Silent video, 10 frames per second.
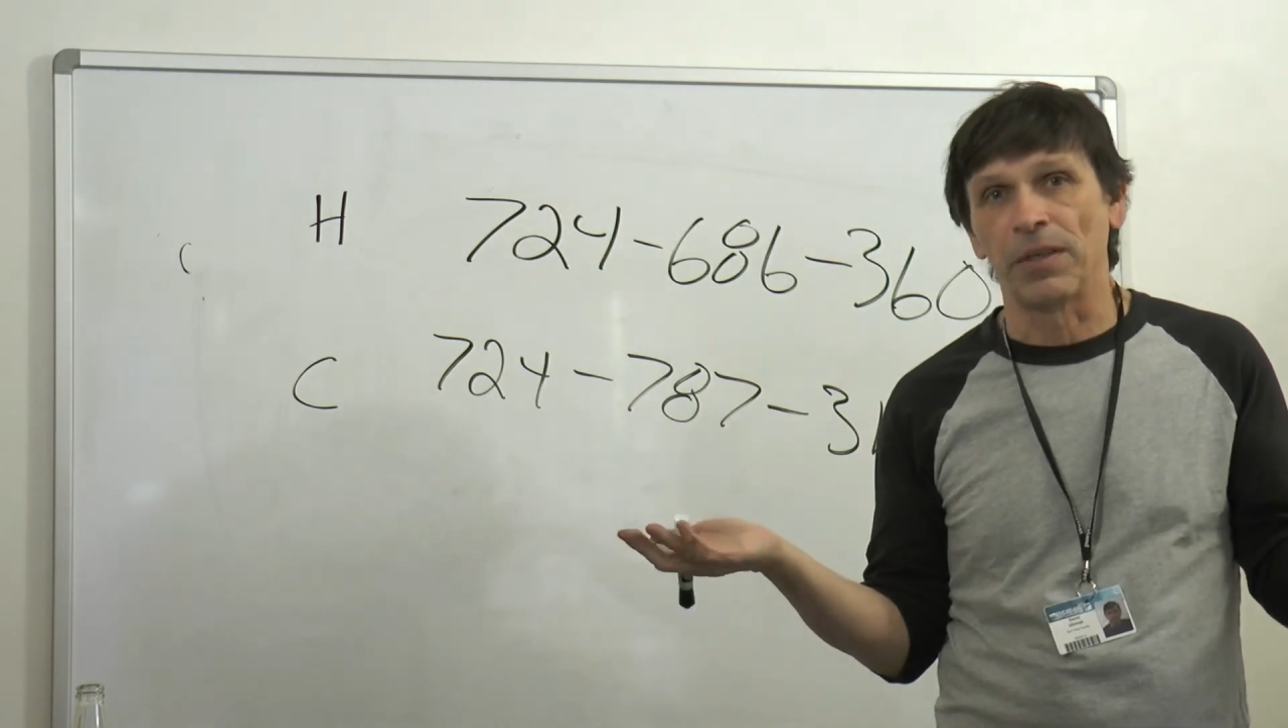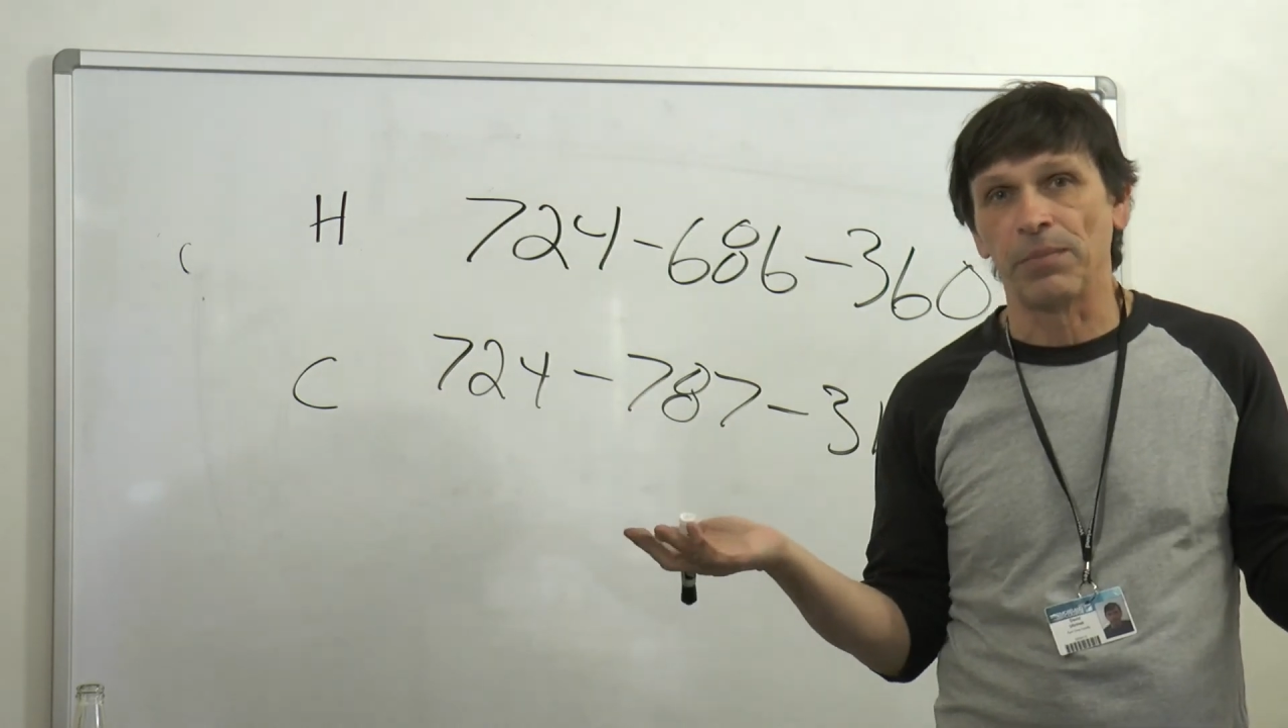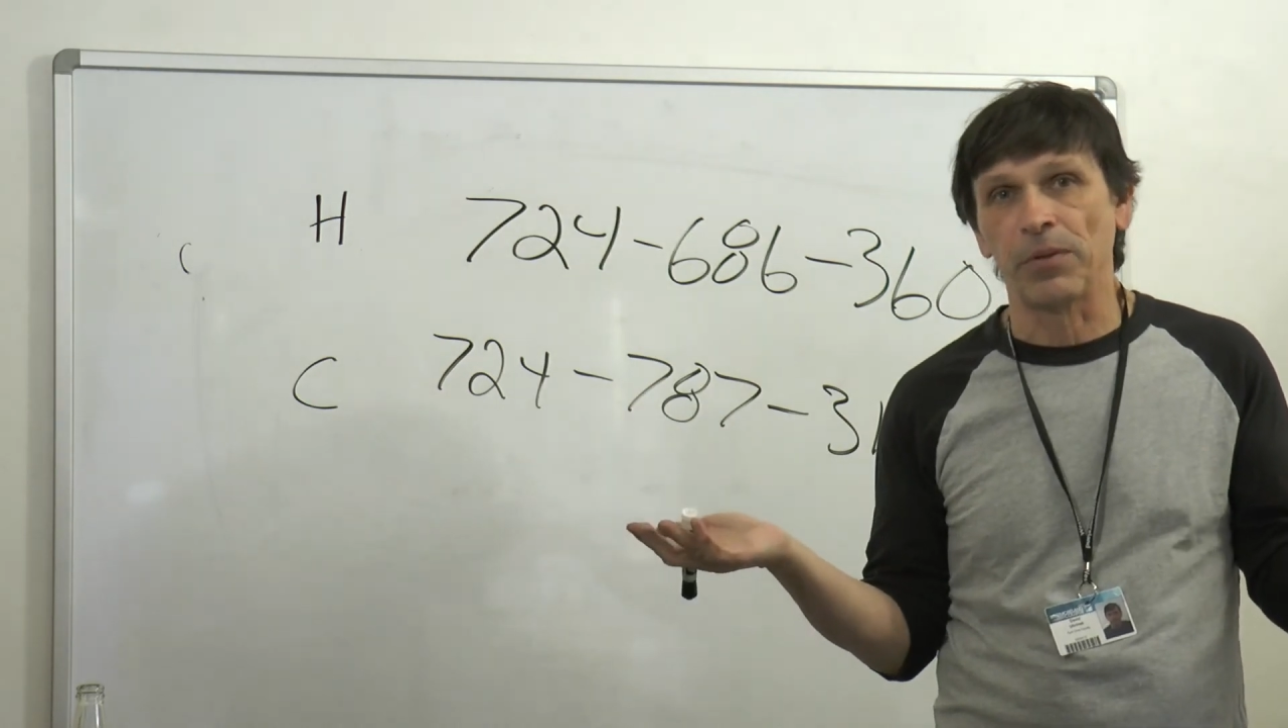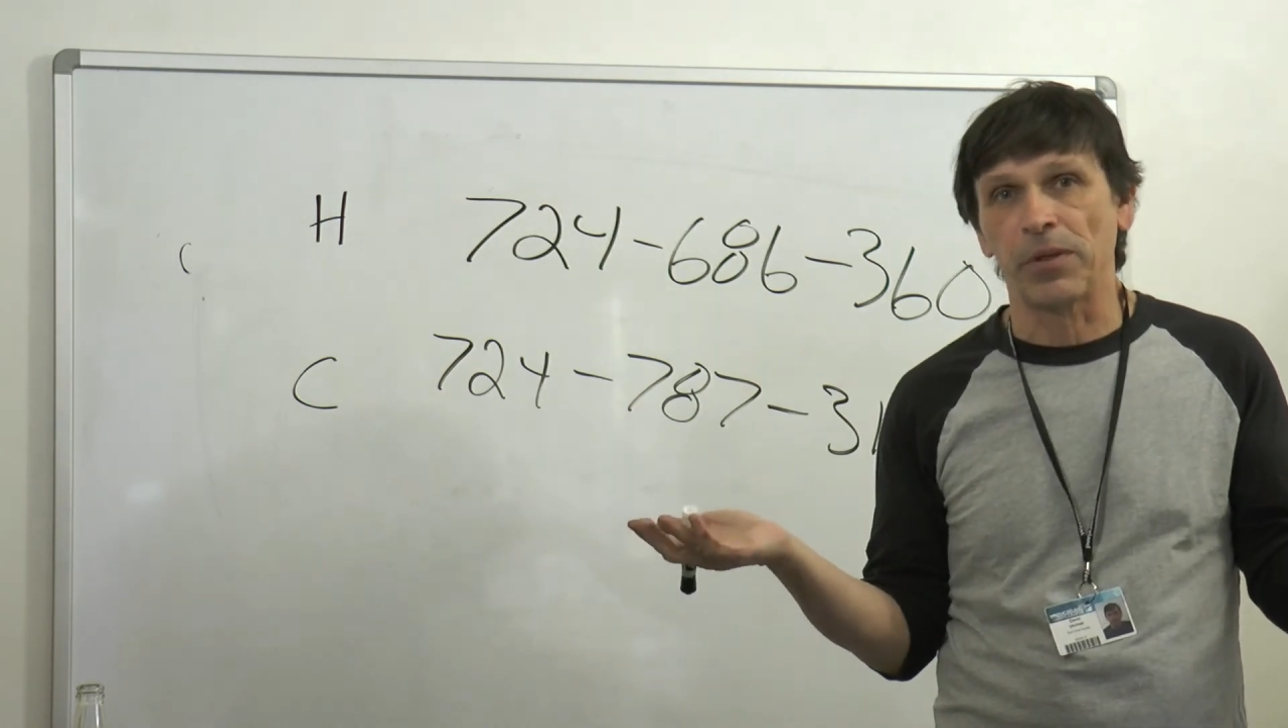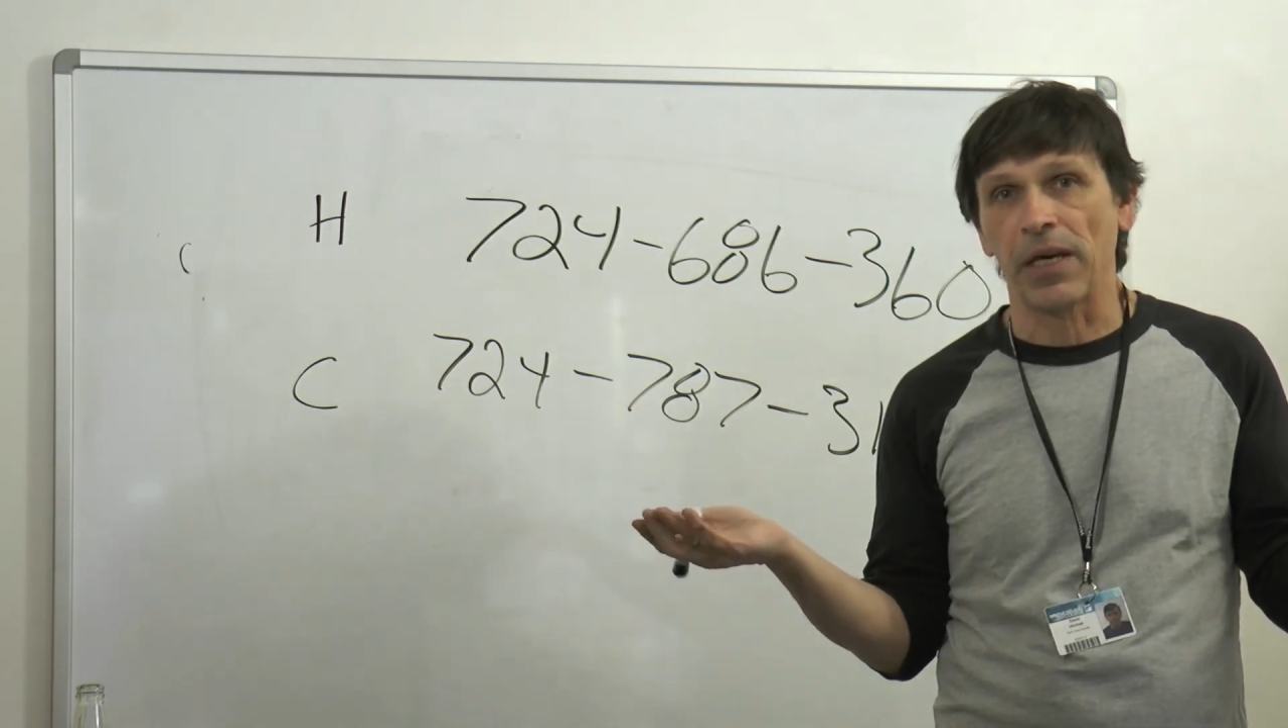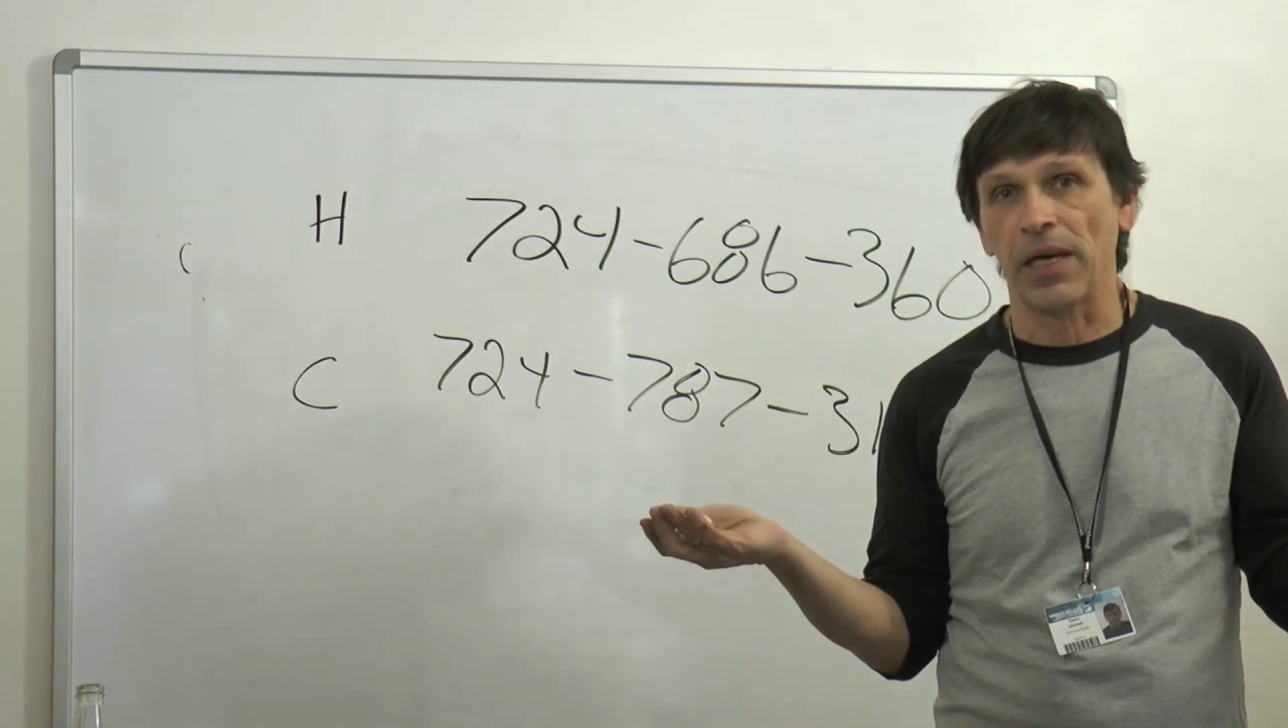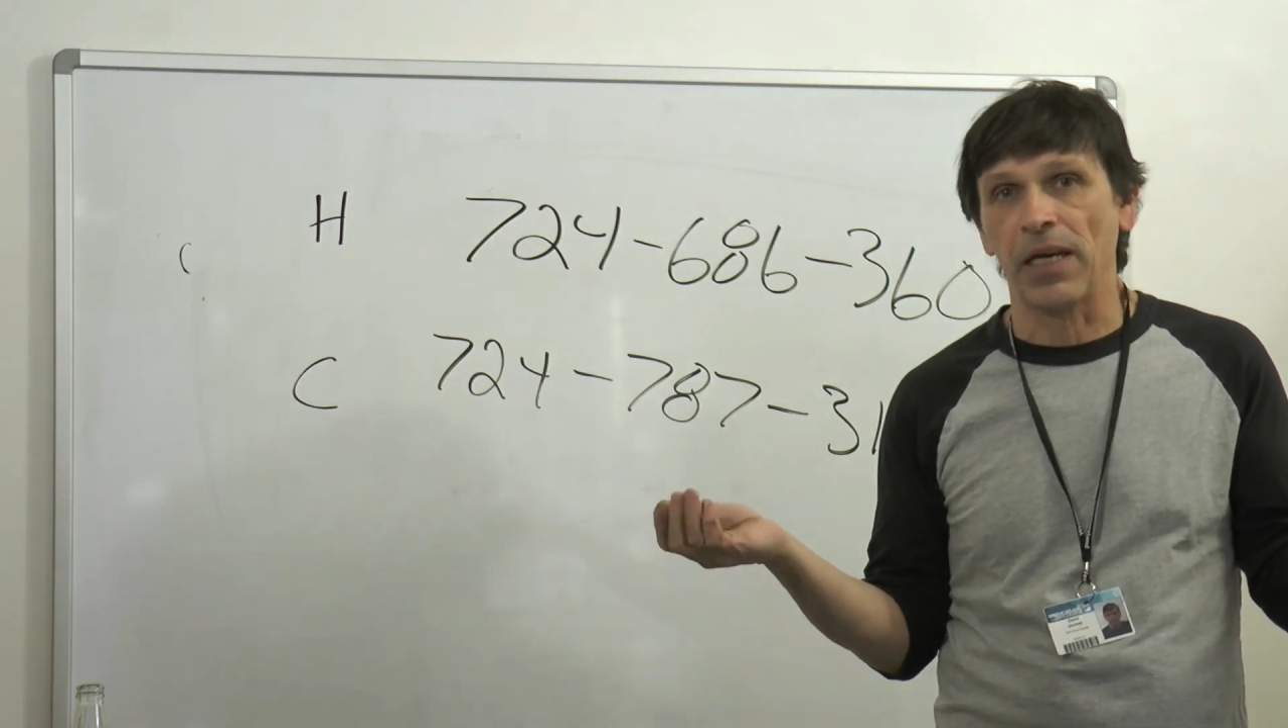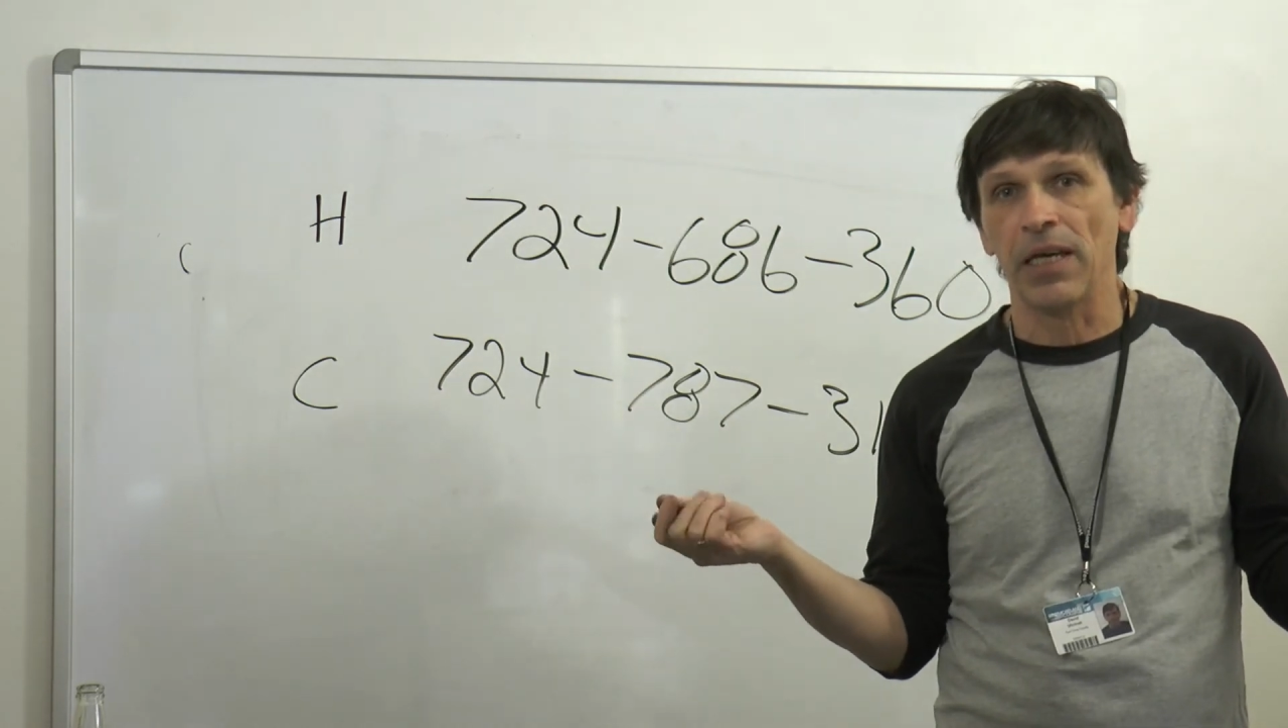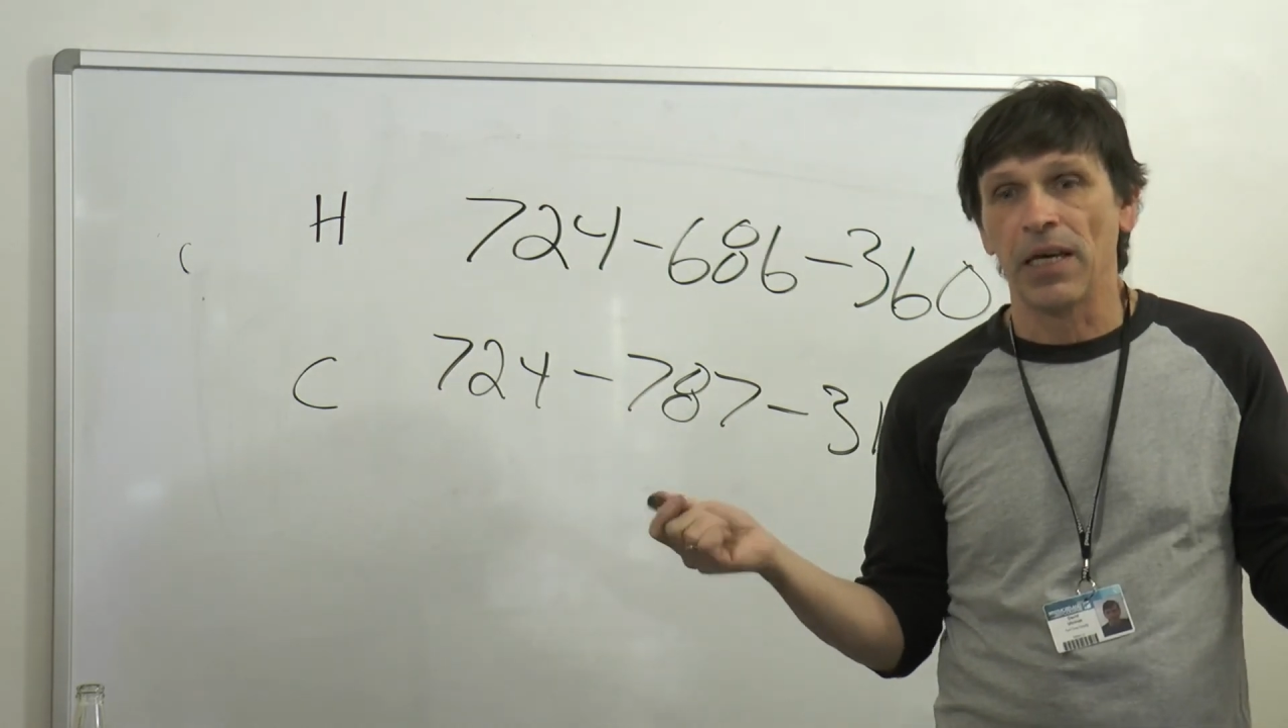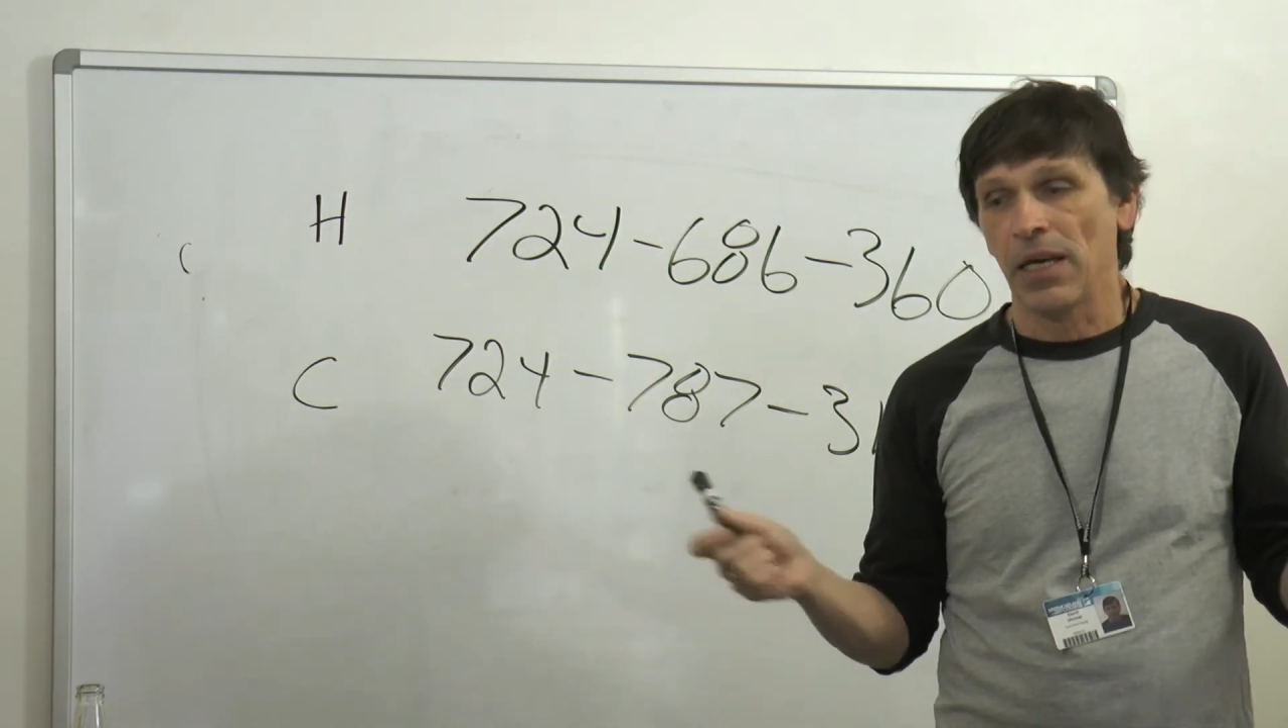up okay.